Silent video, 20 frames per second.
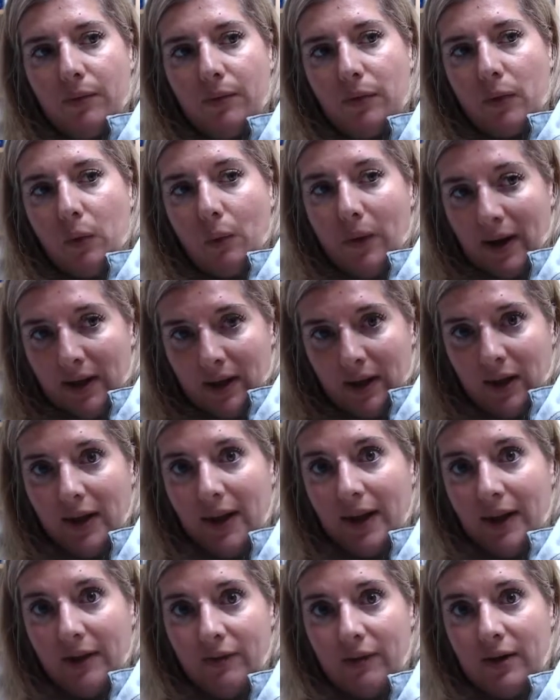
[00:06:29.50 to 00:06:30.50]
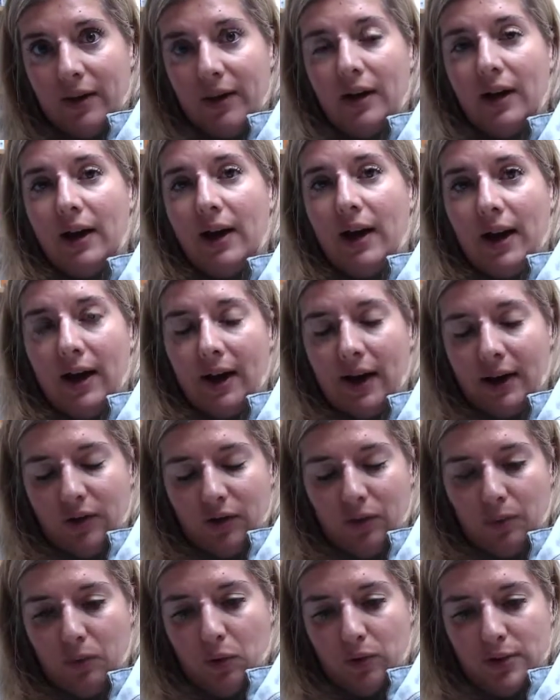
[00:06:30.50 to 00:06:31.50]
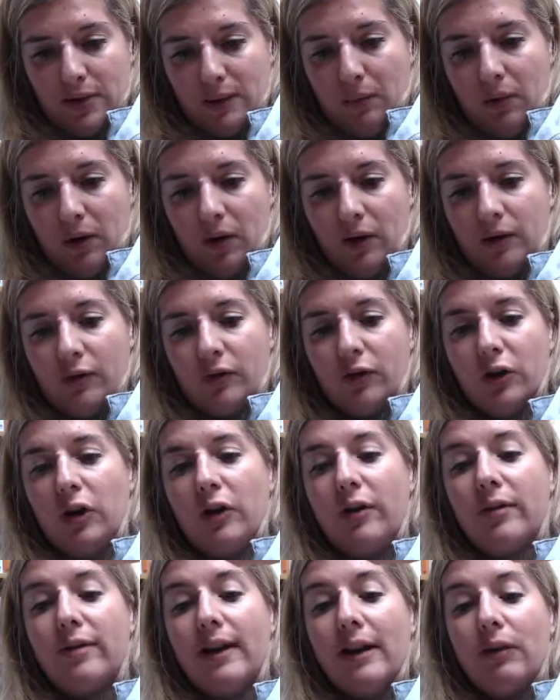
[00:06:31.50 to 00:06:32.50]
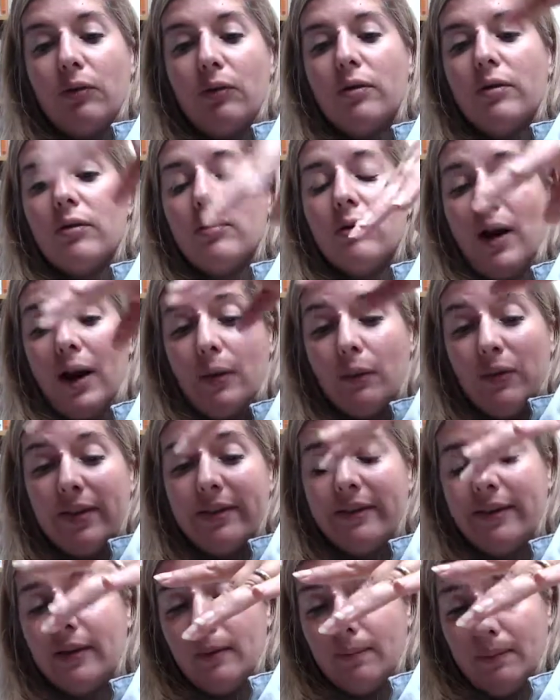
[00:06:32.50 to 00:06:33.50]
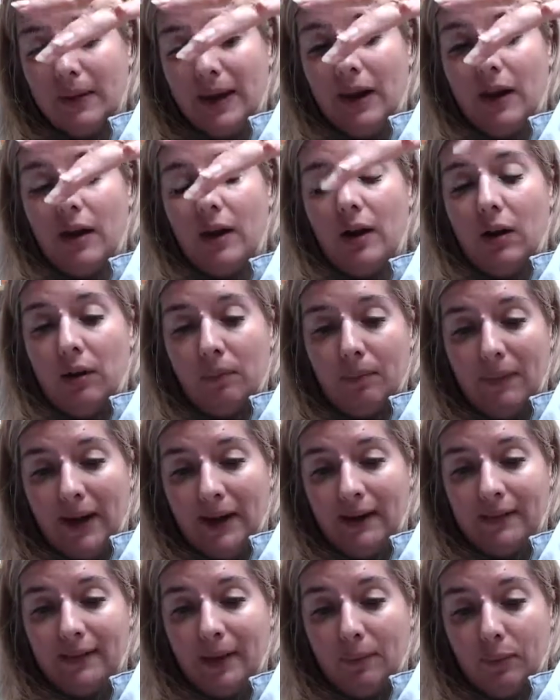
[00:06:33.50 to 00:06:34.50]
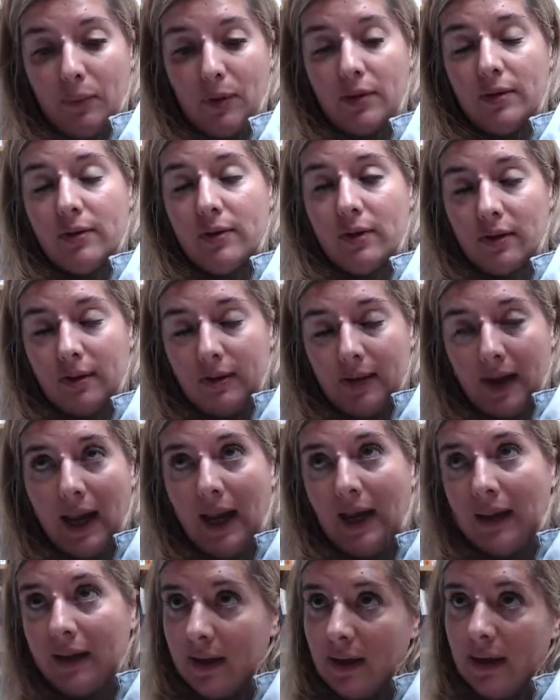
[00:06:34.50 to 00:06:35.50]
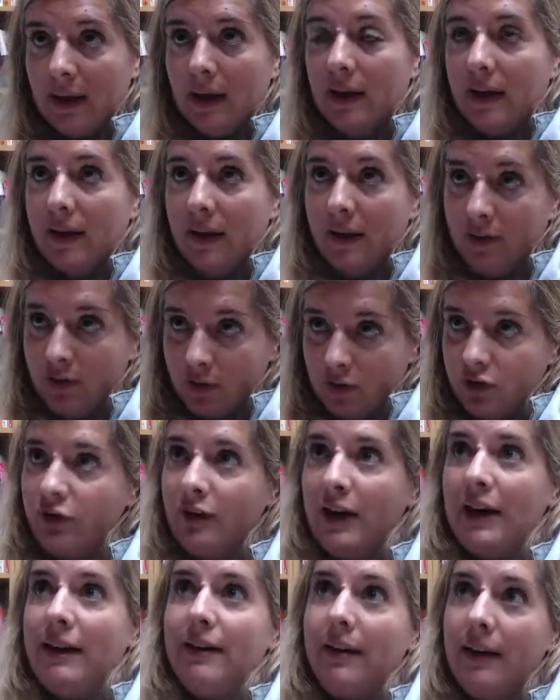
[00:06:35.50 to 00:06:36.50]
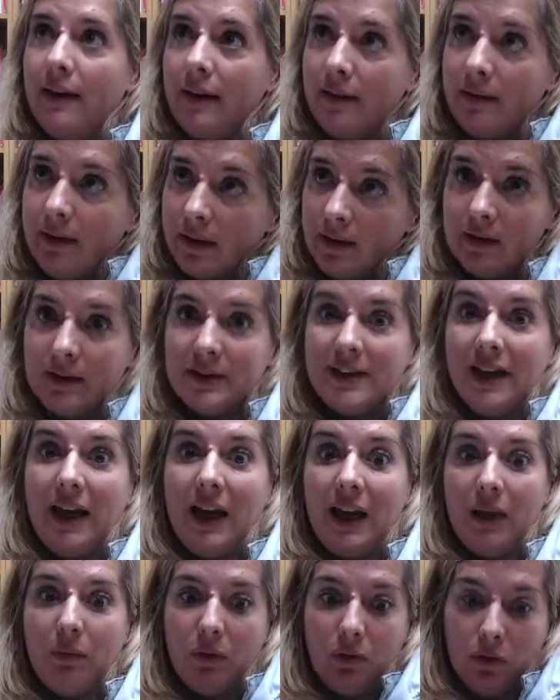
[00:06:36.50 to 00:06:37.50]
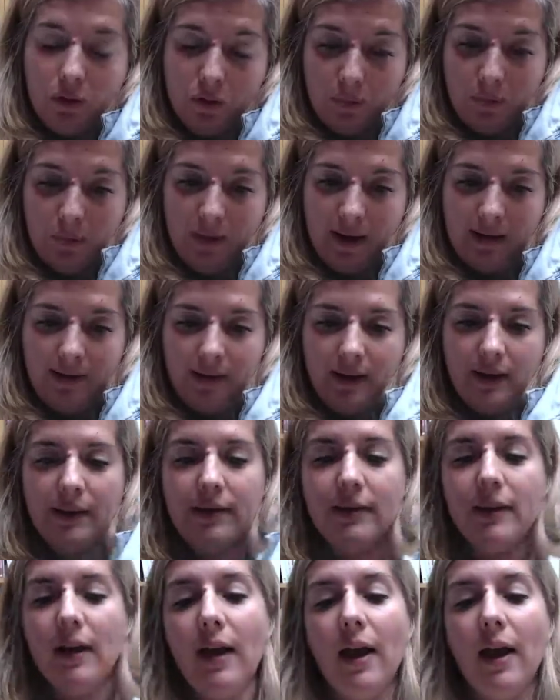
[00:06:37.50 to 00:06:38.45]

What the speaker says: why you have it, and your body part. So you see those, so I would still be, on my example, still saying frustrated, dinner time, solar plexus.